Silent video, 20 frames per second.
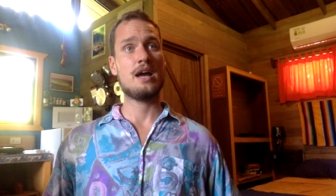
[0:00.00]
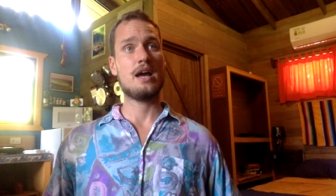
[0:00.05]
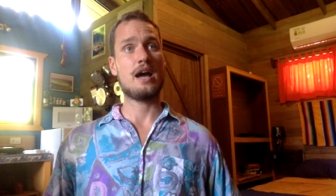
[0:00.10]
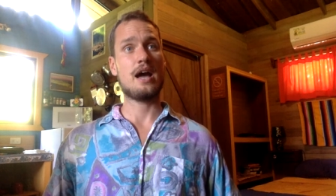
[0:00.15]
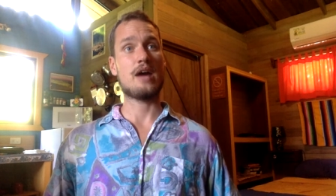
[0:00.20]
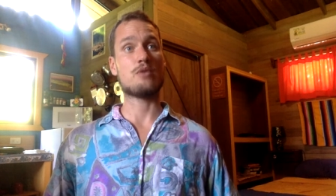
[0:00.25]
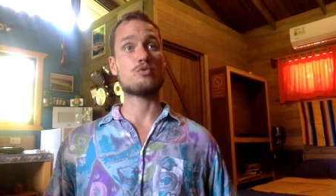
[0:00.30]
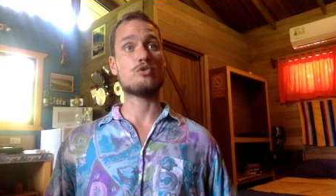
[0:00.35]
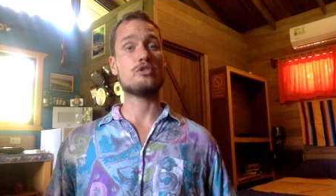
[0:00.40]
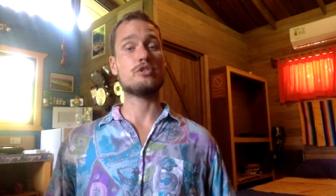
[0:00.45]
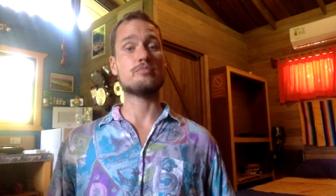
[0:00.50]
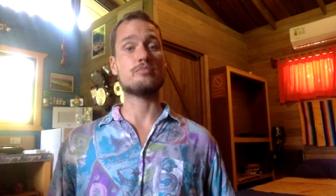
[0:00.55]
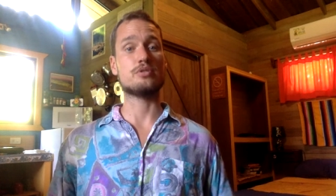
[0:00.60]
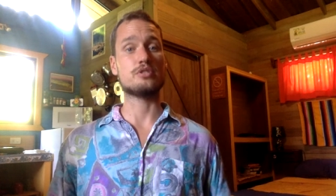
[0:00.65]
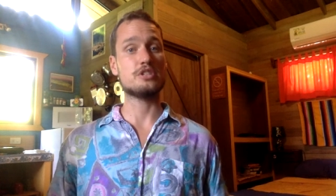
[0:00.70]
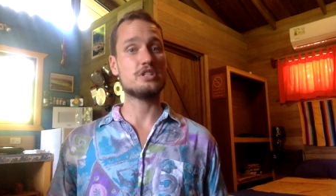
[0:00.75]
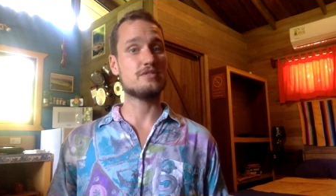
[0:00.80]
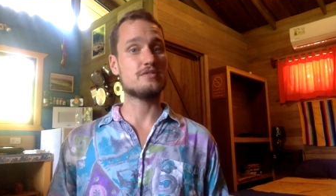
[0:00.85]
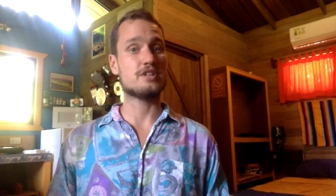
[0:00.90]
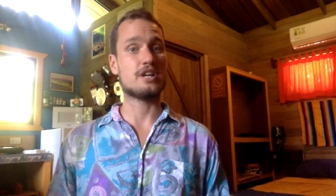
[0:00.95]
I really
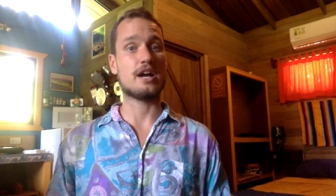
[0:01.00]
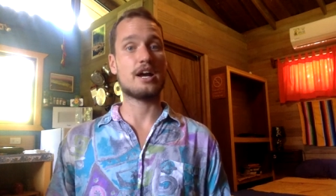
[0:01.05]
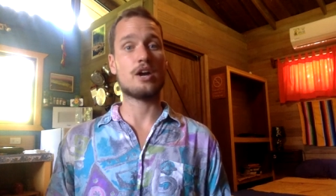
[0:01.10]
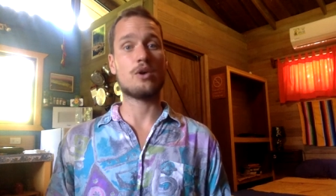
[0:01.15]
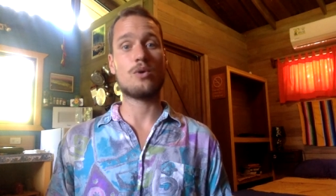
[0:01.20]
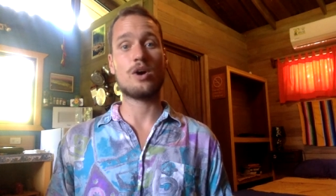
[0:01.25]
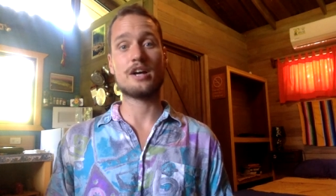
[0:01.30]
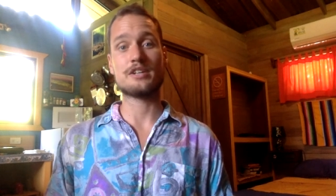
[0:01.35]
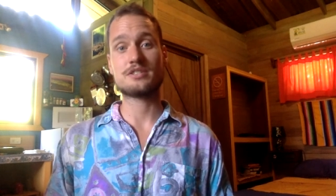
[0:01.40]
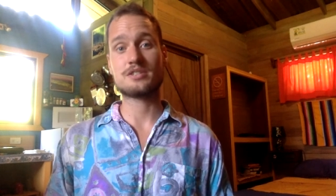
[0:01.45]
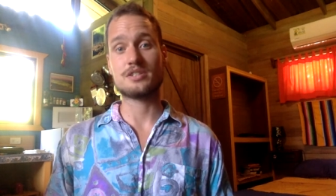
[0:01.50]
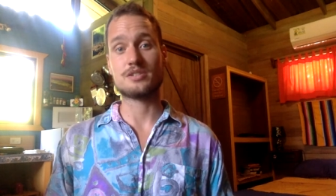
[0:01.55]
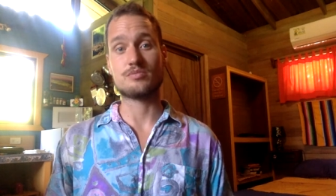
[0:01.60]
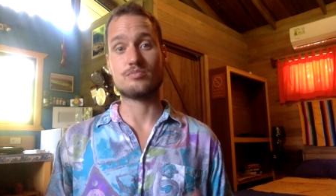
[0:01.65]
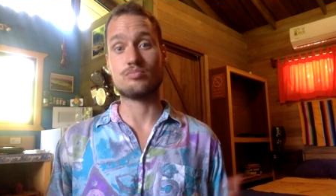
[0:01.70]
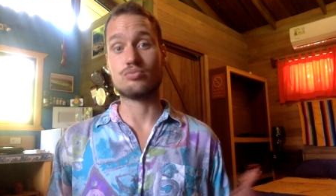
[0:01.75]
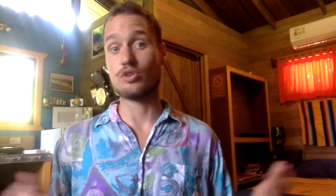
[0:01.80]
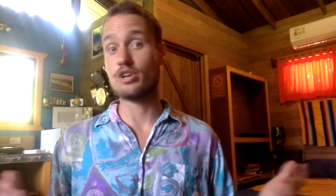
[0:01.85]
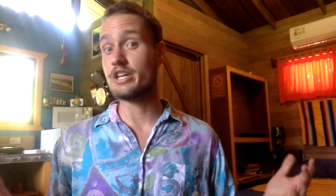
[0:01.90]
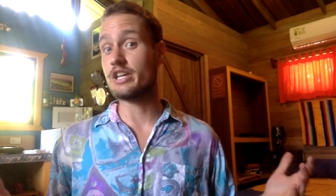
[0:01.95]
believe that ayahuasca is
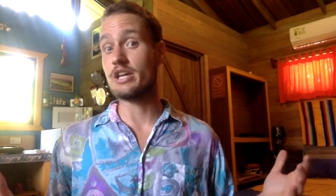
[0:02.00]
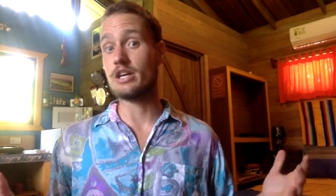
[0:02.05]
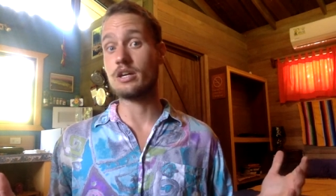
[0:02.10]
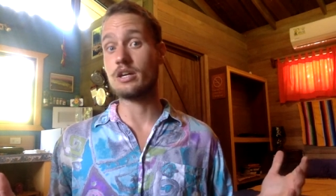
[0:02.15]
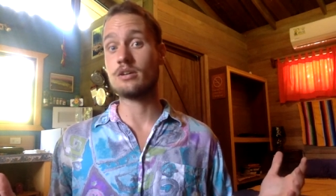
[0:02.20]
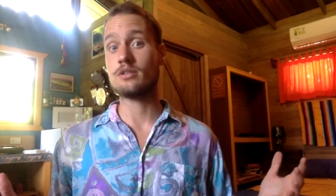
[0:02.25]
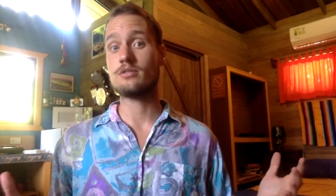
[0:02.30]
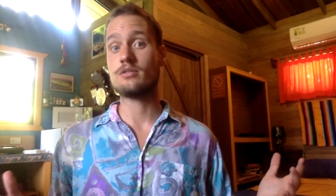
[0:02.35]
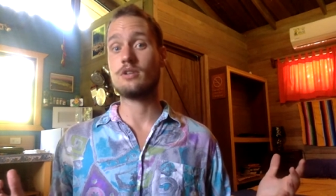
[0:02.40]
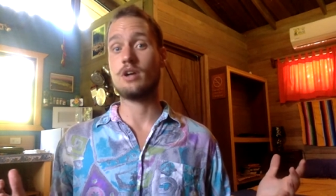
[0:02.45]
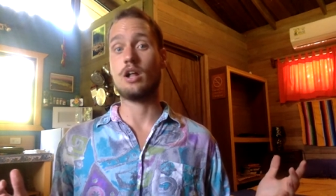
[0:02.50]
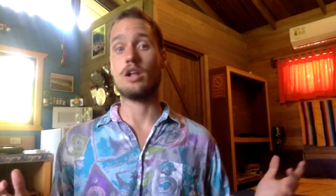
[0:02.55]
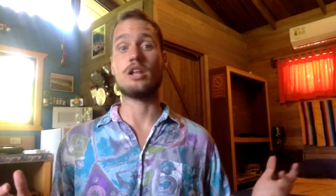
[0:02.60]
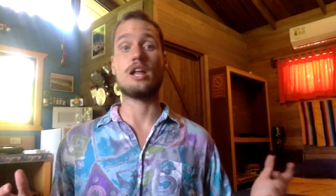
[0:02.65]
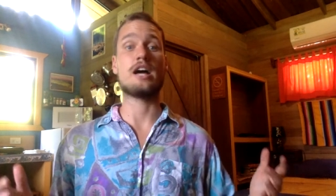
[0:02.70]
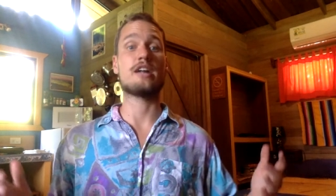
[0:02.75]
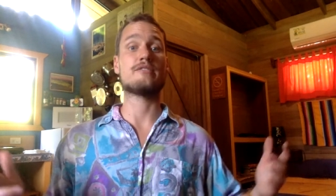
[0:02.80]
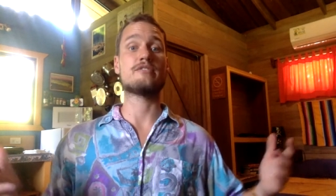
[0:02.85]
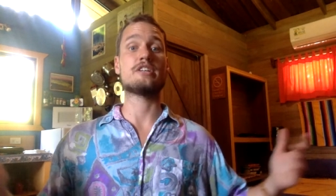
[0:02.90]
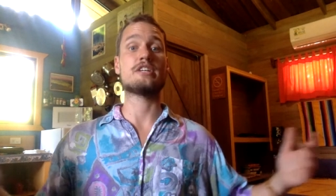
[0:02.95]
bringing a
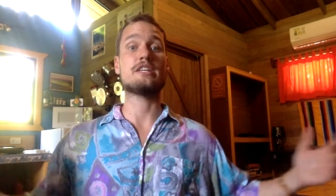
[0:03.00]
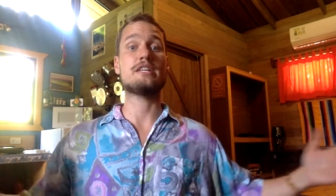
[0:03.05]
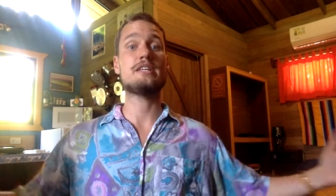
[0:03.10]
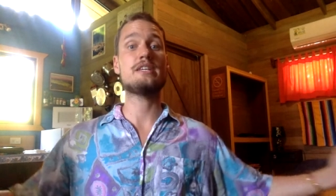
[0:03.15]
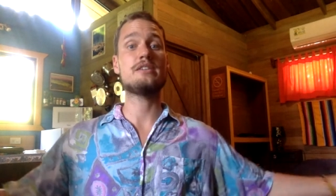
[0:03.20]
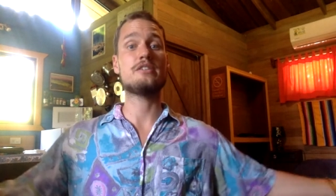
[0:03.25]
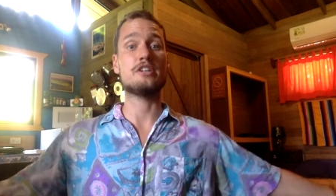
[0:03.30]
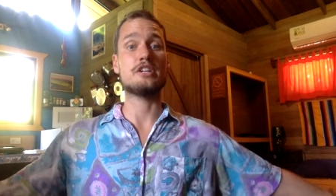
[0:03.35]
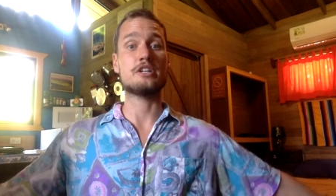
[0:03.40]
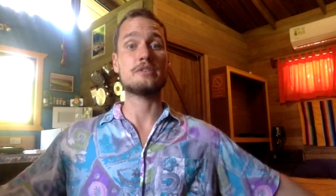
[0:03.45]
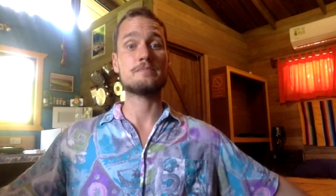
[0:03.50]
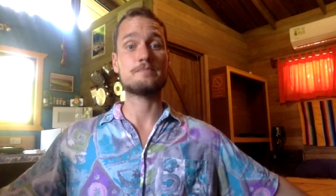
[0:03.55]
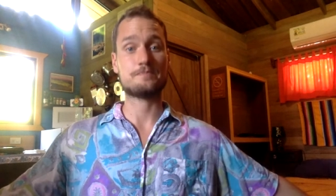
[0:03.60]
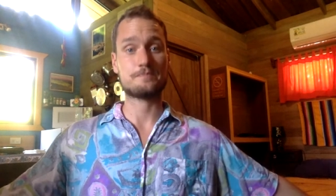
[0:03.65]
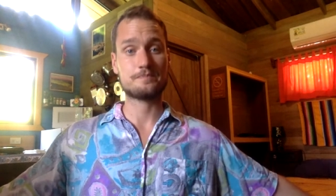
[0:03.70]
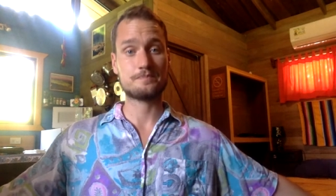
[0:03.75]
lot of the healing